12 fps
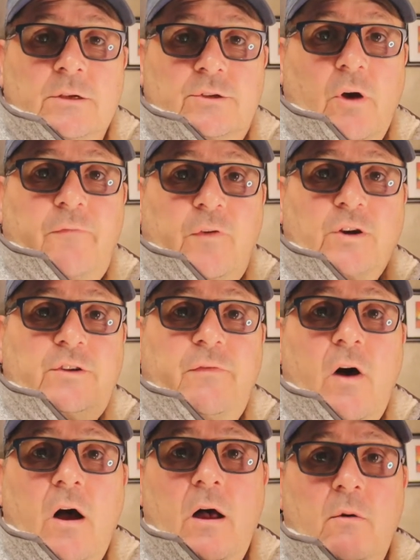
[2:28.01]
So first
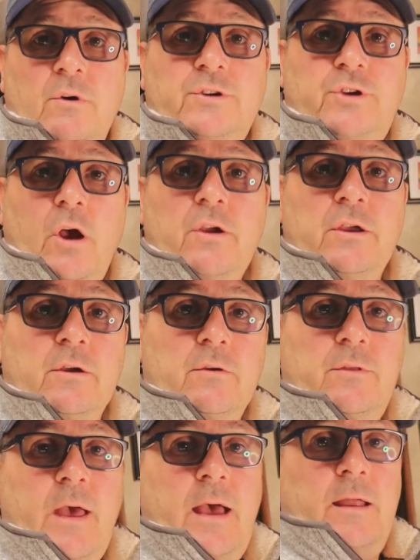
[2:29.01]
of all, I want to show
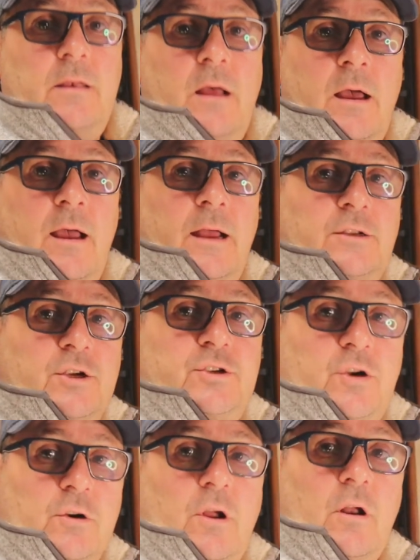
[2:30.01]
you that uh, I
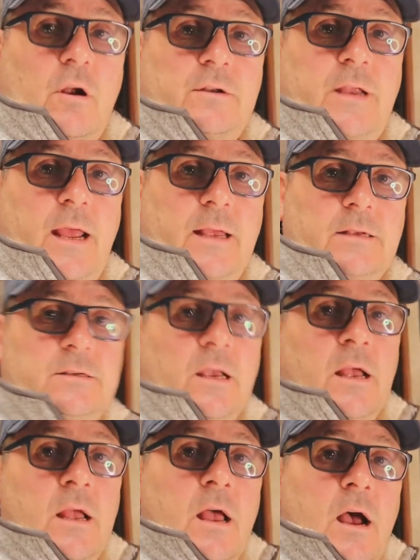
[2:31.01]
just turned on our tanks.
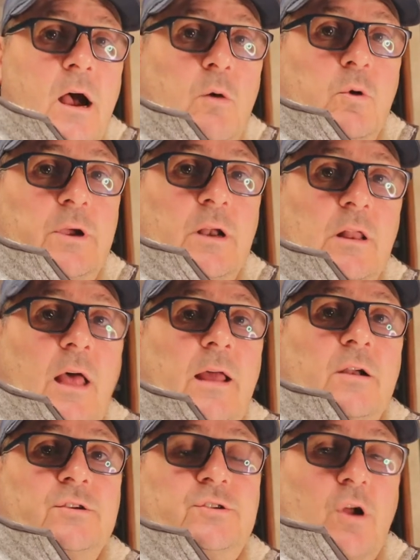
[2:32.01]
Uh, we're going to
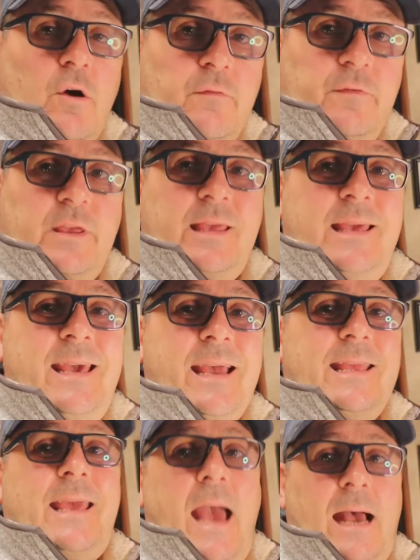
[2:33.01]
light our stove,
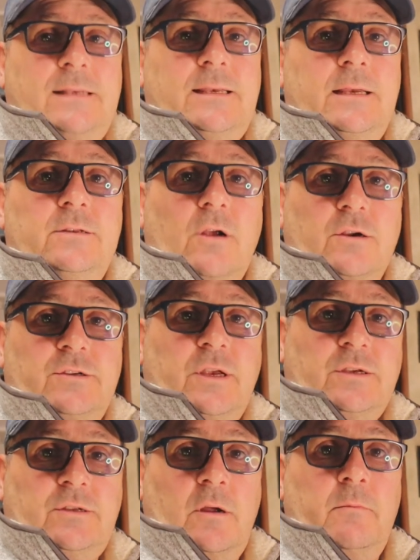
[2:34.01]
get gas into our
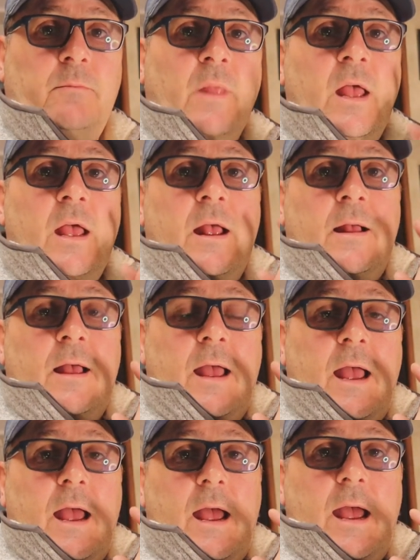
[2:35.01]
system,
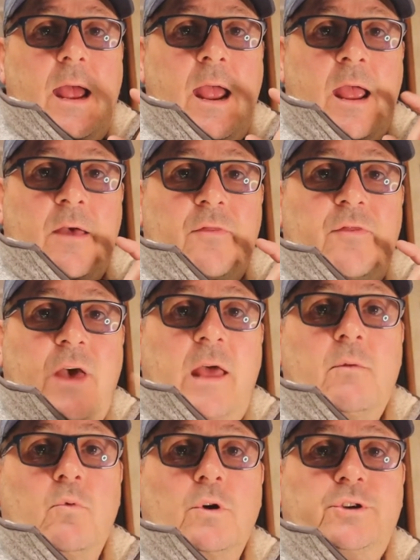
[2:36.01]
and
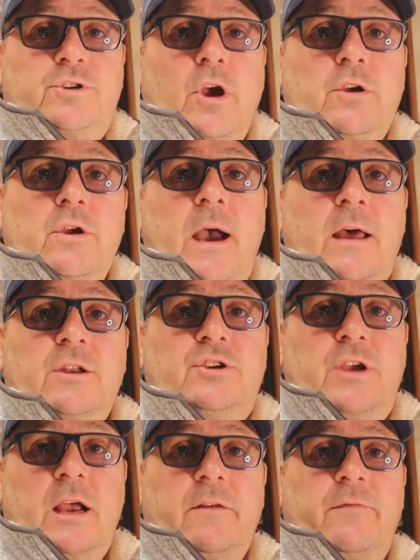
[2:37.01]
then we'll show you how to
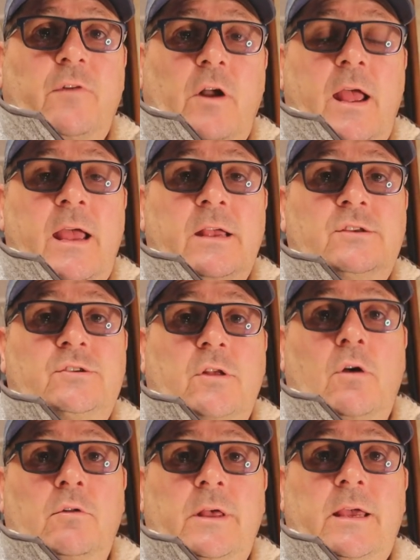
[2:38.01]
check for a
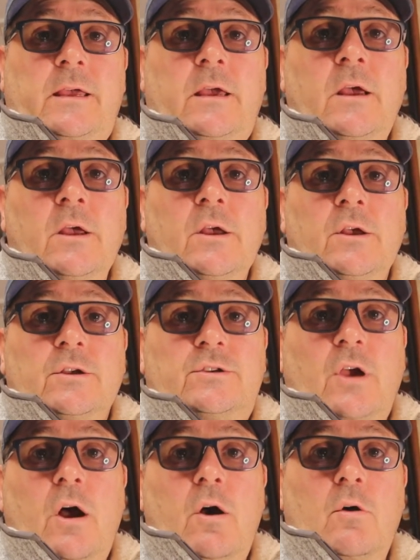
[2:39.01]
slow leak.
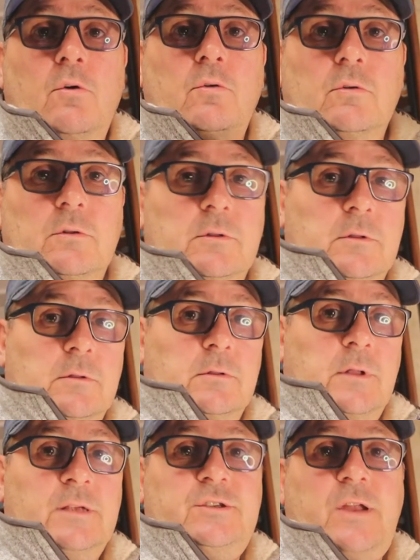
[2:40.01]
So
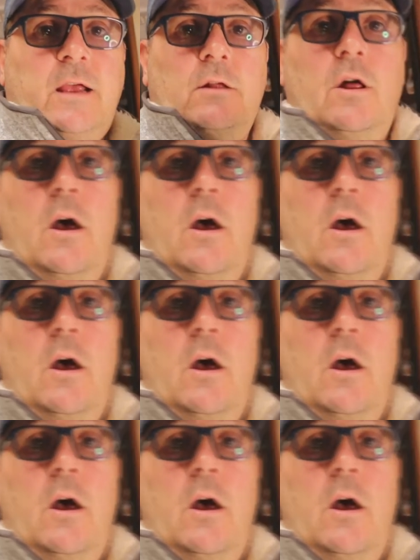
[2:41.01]
let's take